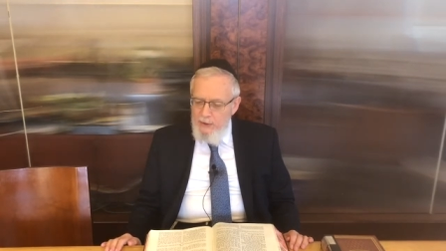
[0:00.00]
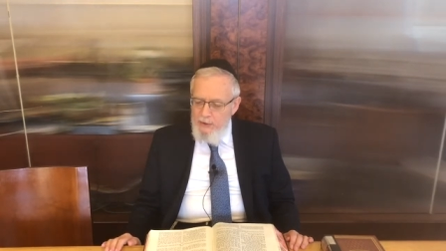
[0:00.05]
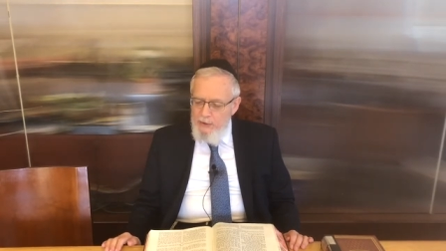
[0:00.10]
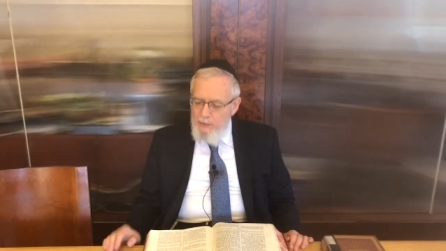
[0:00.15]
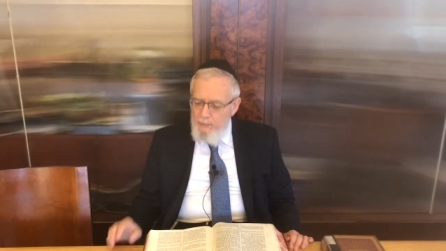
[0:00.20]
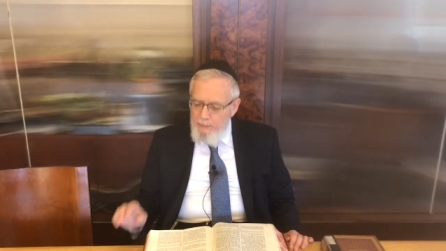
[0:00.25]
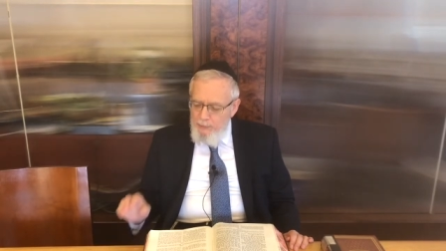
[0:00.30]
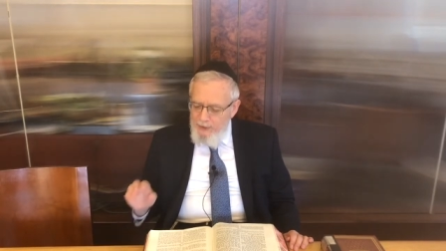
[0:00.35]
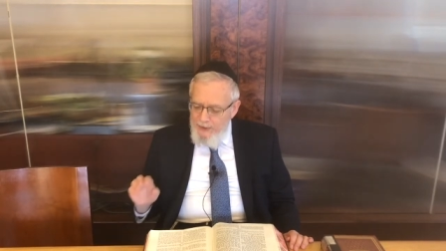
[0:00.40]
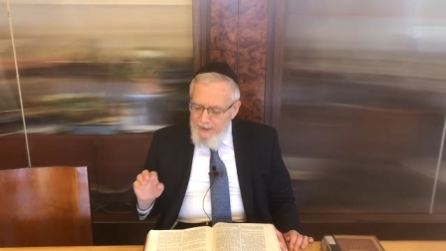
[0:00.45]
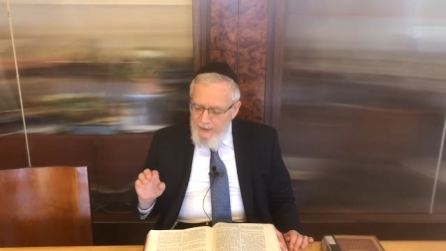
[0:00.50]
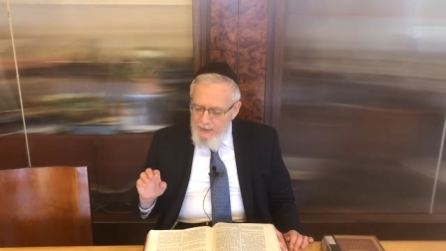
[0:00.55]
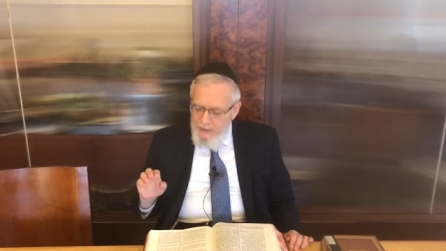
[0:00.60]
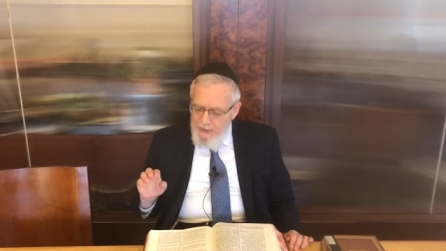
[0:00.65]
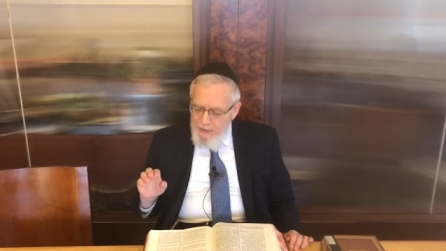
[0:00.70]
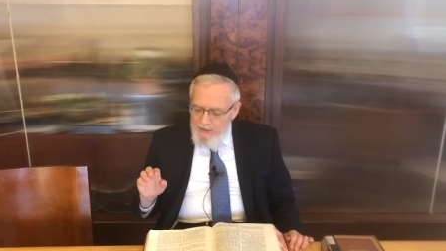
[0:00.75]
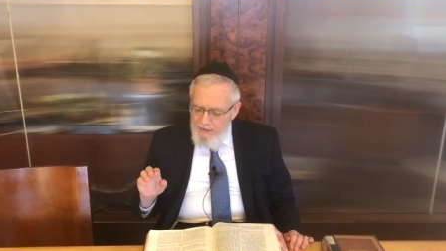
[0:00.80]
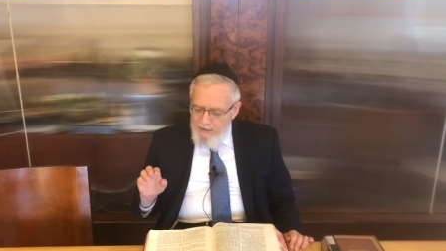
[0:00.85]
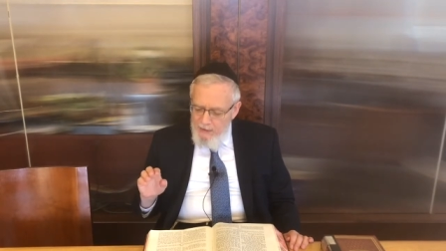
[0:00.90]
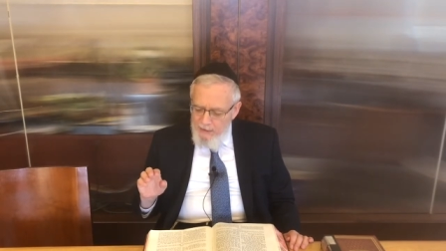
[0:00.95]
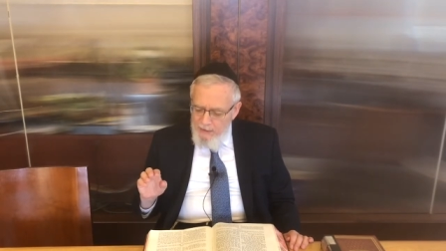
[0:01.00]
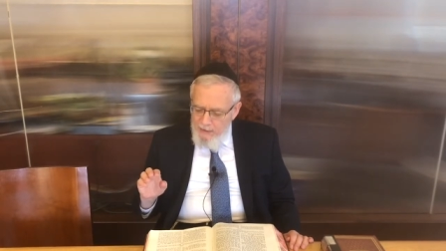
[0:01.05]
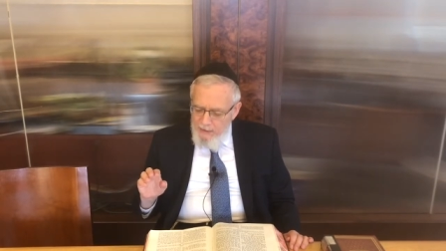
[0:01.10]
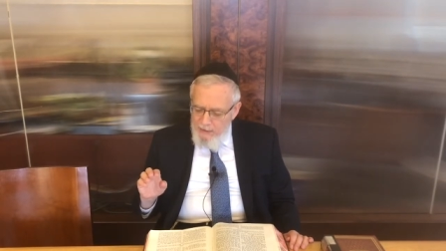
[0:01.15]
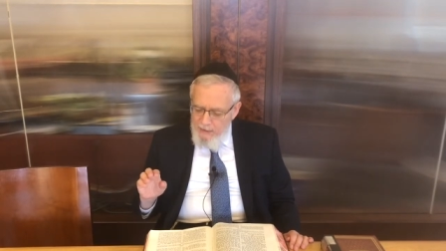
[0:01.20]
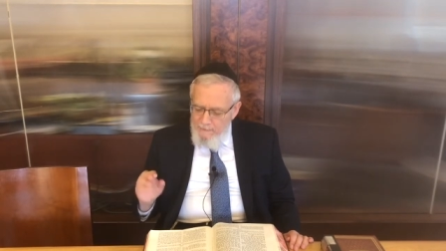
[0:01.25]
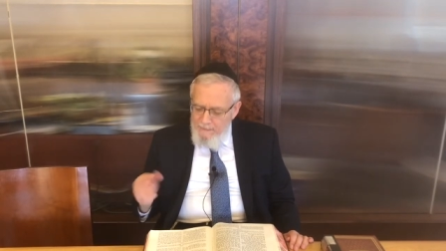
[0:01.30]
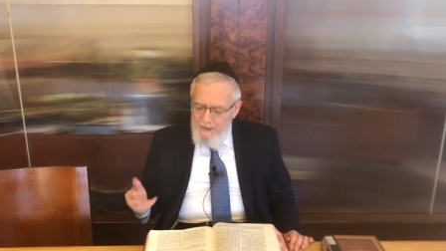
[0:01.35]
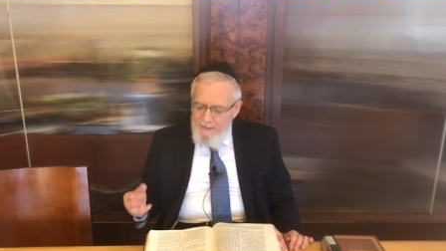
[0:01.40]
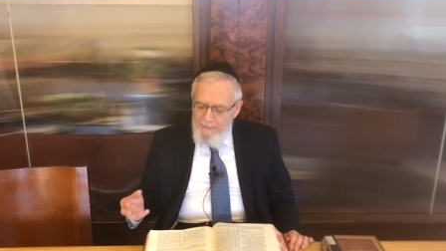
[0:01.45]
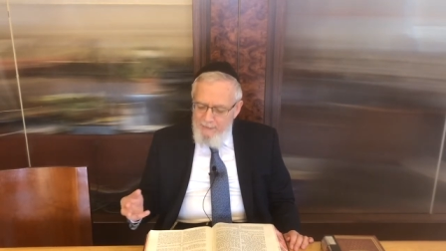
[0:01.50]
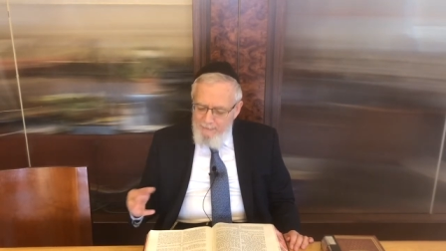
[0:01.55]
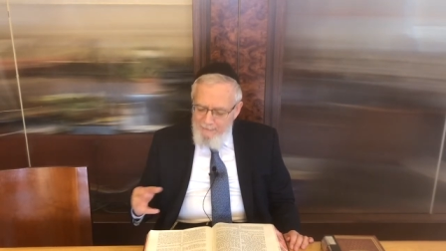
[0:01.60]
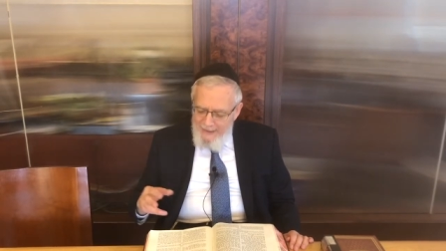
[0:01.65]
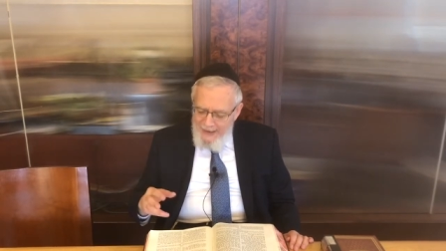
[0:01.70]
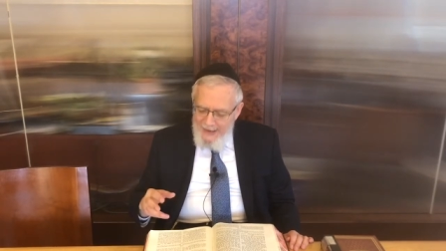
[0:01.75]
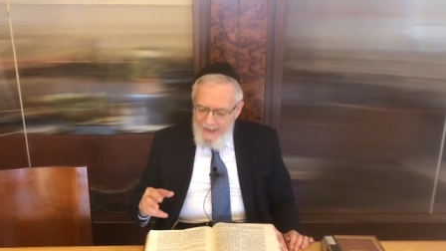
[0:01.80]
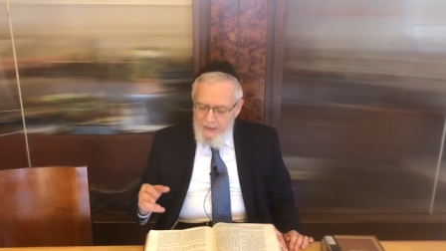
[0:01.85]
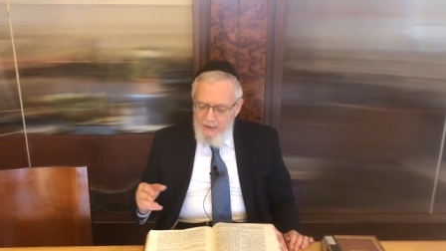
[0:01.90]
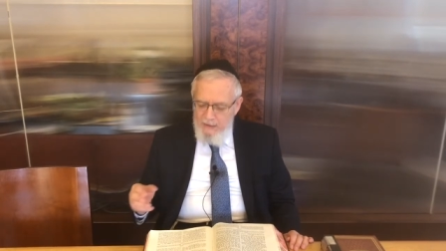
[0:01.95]
to bring the people
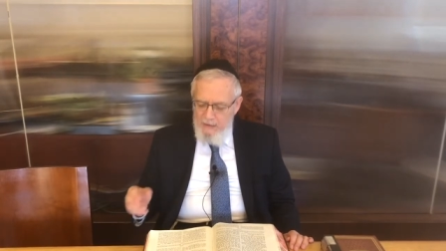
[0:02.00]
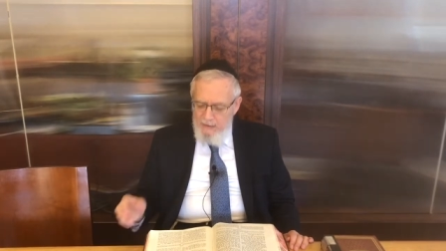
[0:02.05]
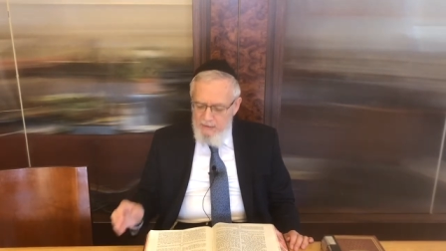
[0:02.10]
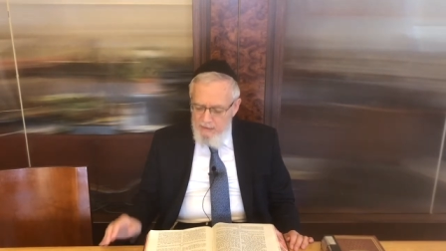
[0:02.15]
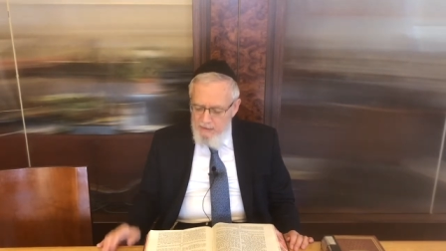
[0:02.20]
back